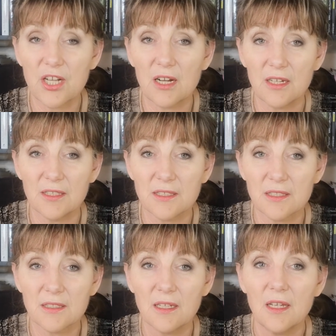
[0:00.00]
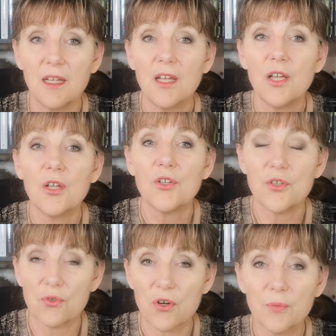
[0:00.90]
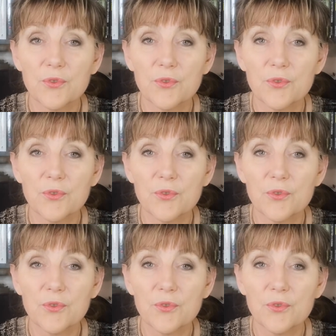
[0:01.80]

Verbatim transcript: heights. Europe